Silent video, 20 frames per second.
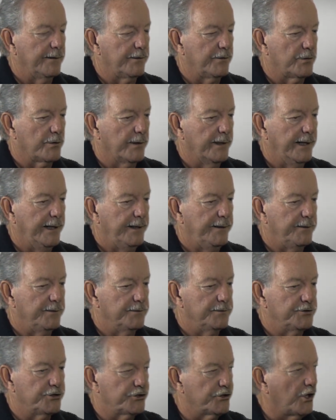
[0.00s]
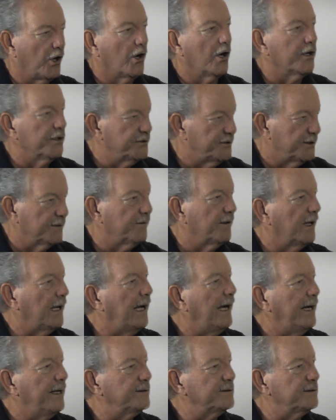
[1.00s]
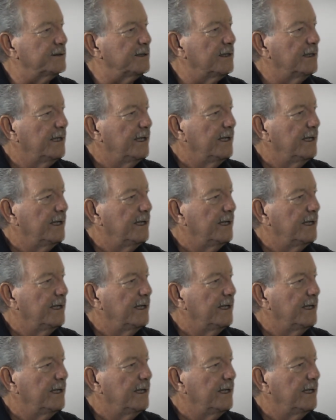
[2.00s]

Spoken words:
create shards of glass.